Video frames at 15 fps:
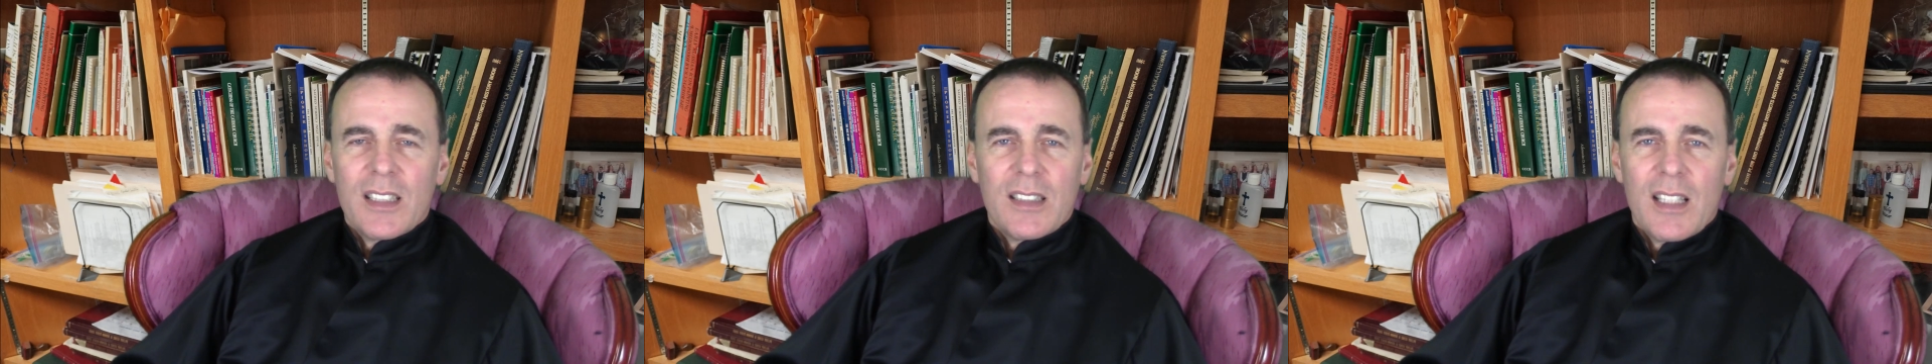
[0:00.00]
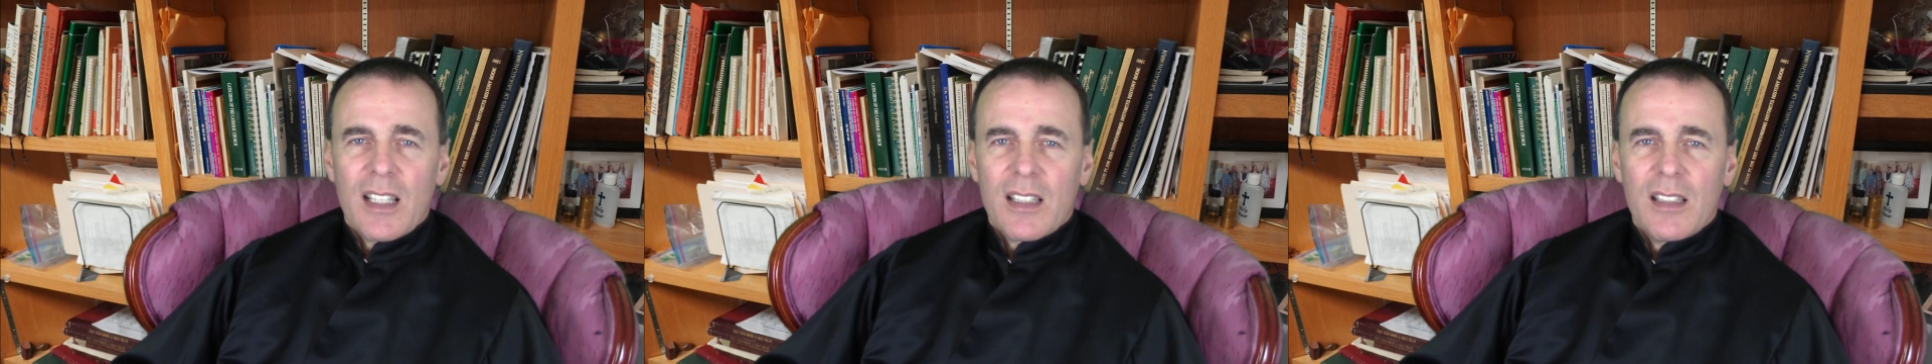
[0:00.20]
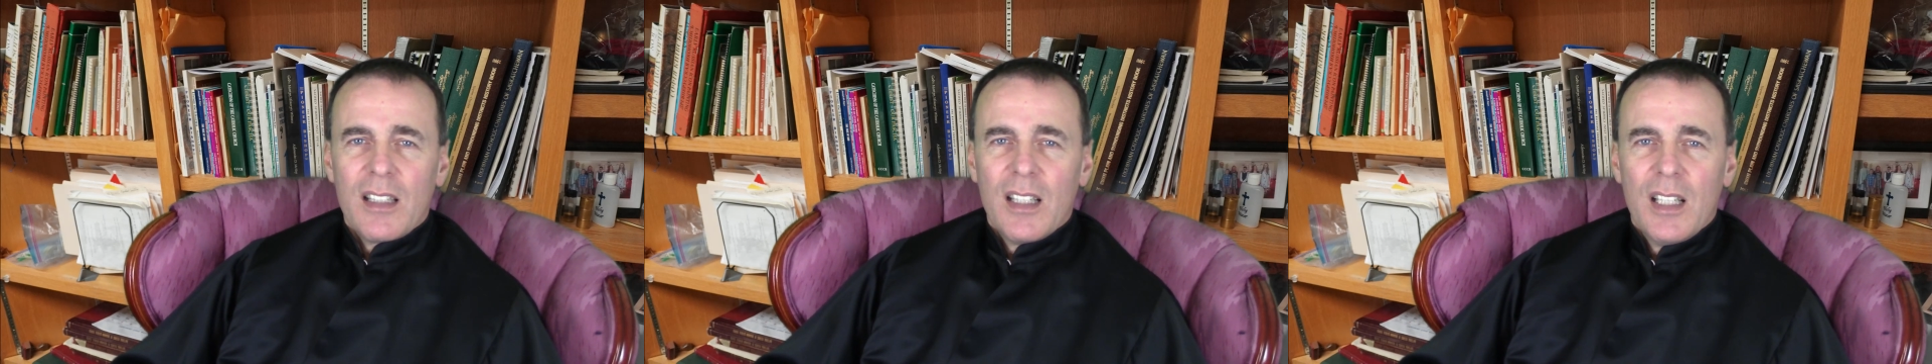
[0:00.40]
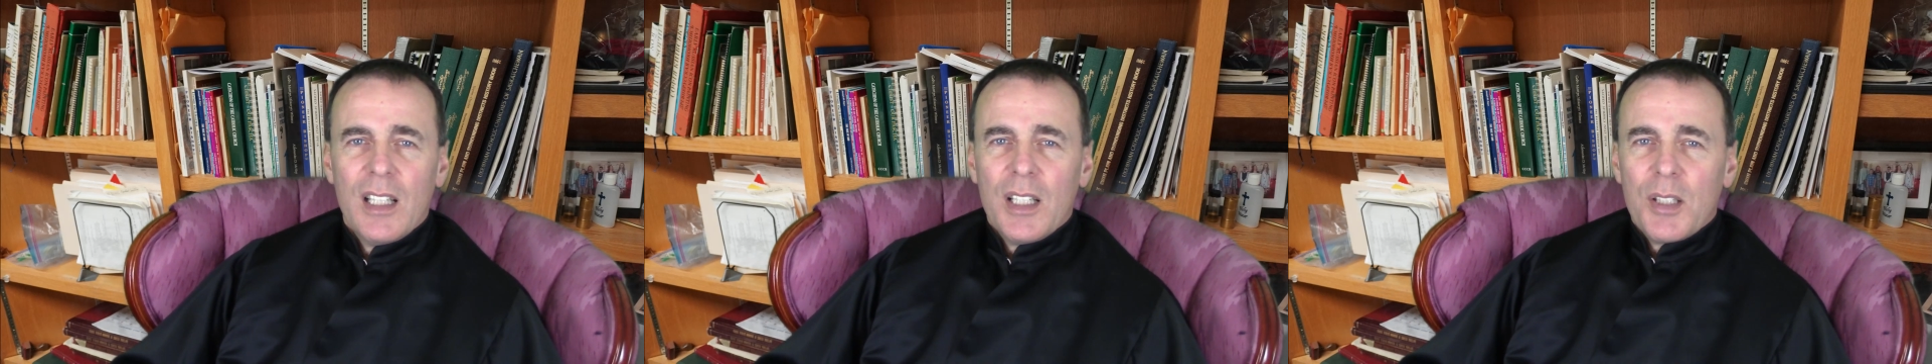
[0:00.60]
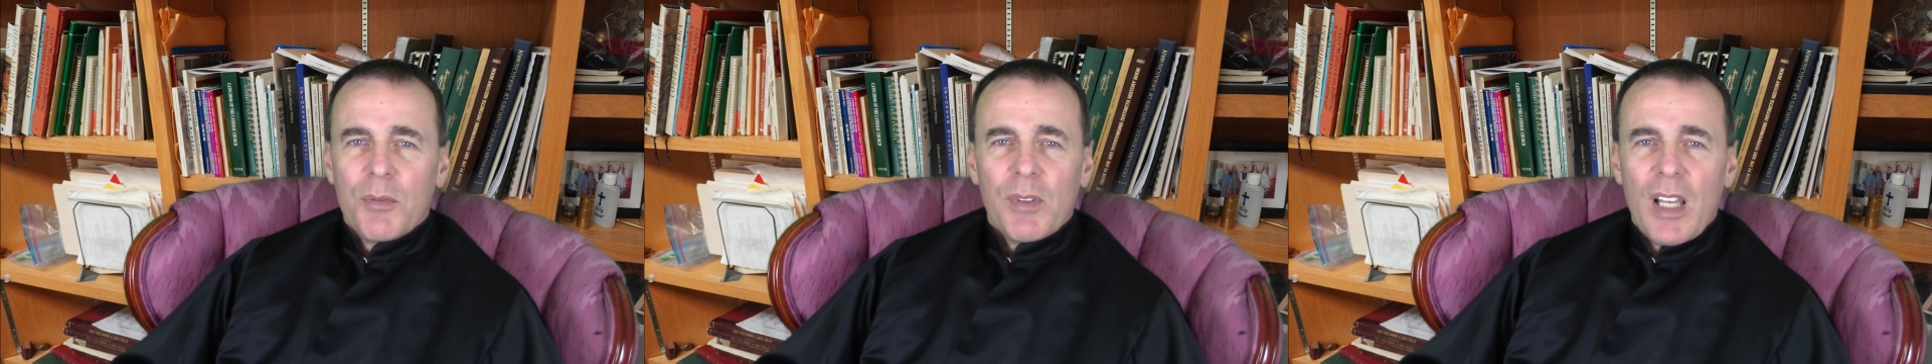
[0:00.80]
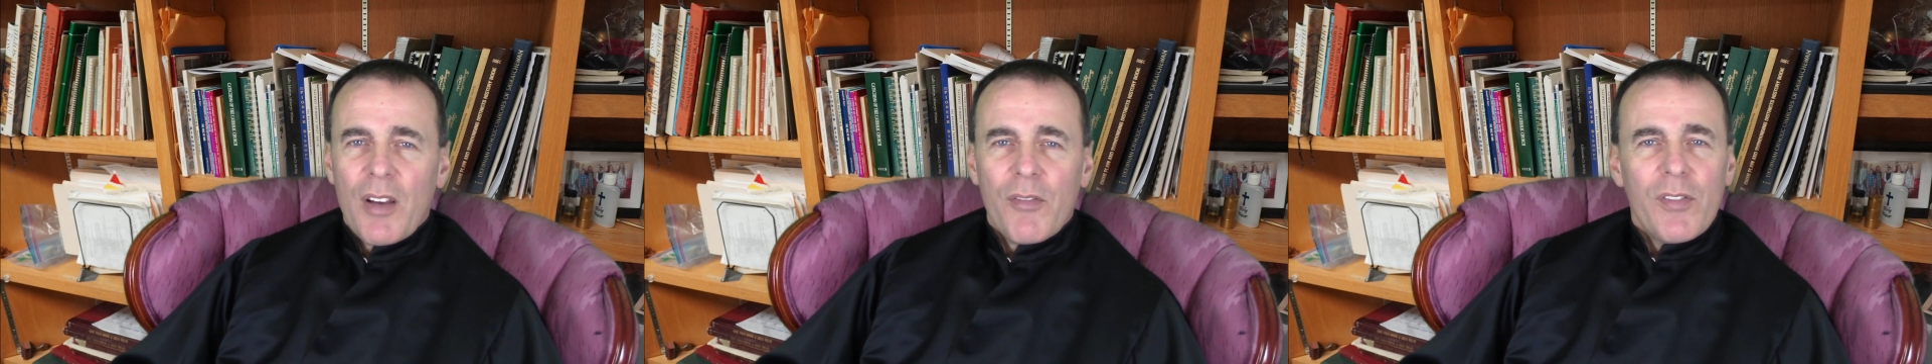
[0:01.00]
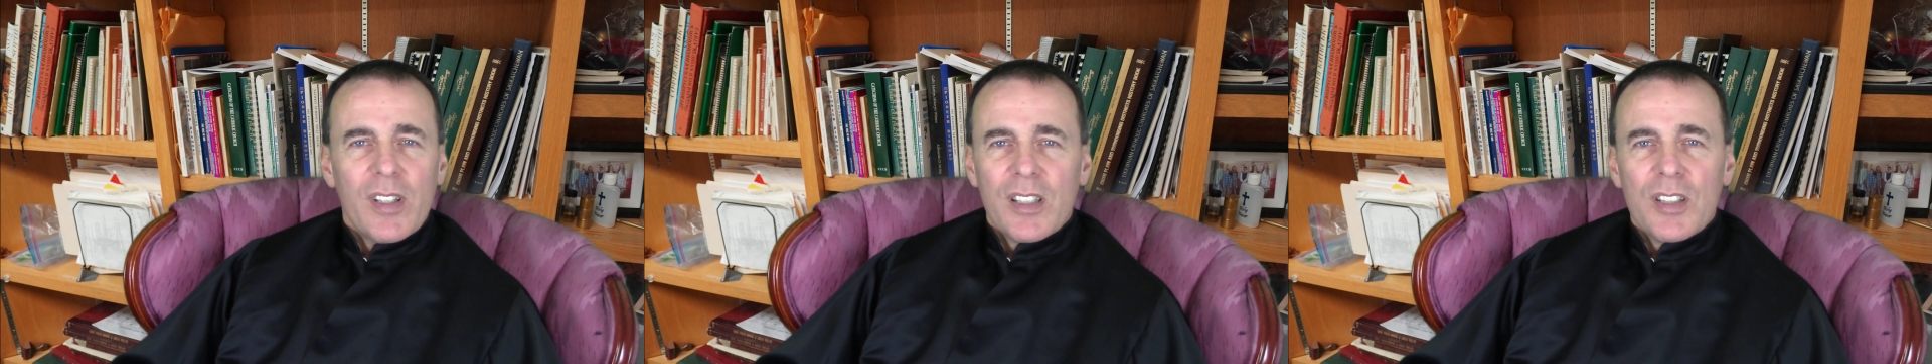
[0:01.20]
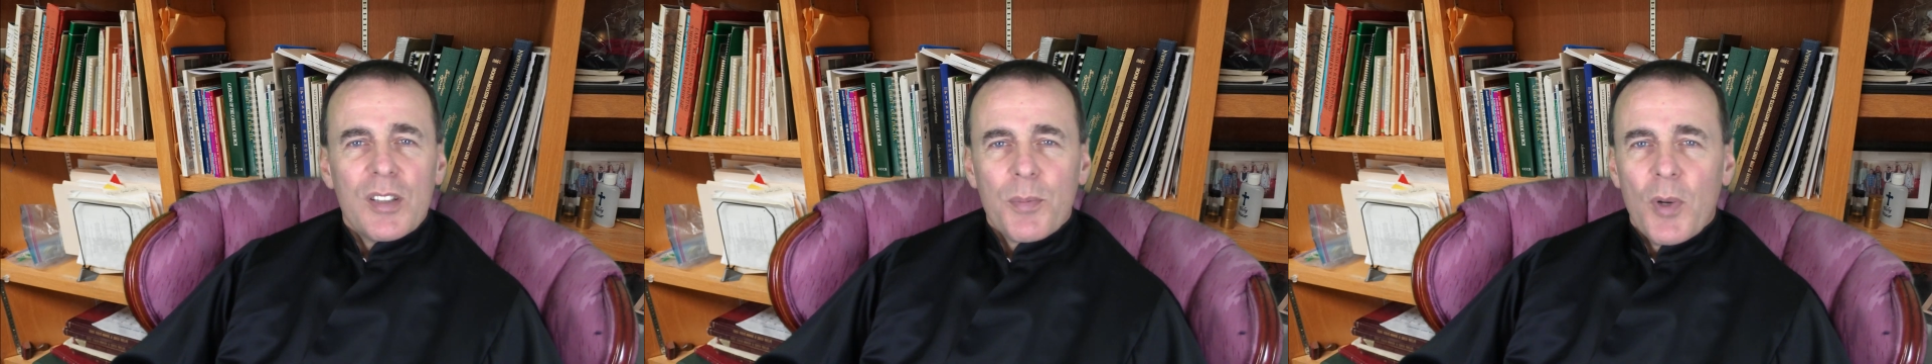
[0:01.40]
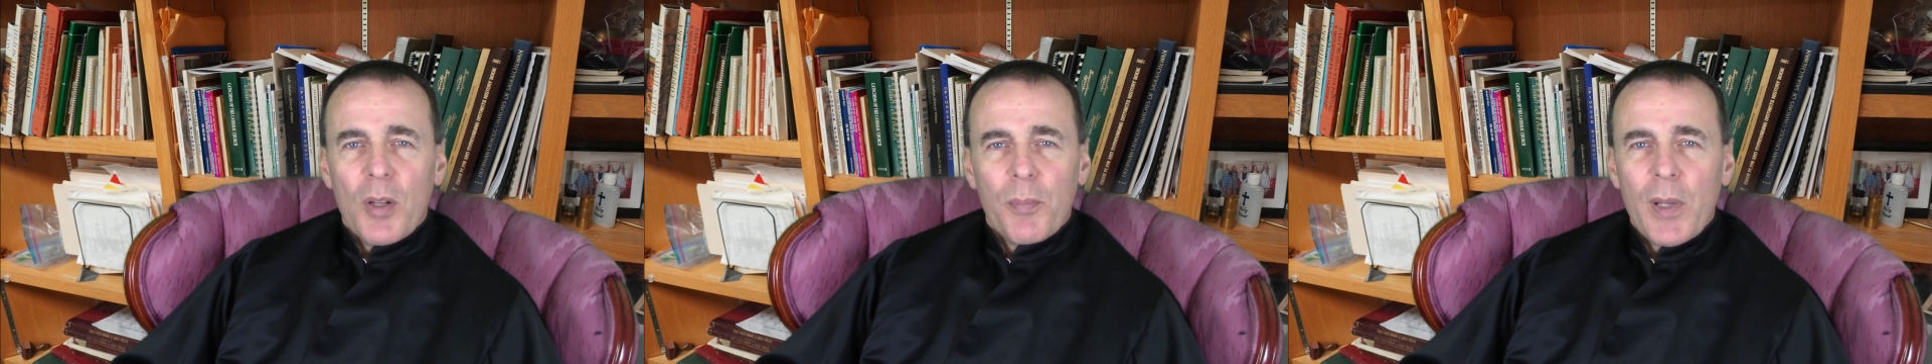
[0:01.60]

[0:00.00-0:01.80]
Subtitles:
said, we have very small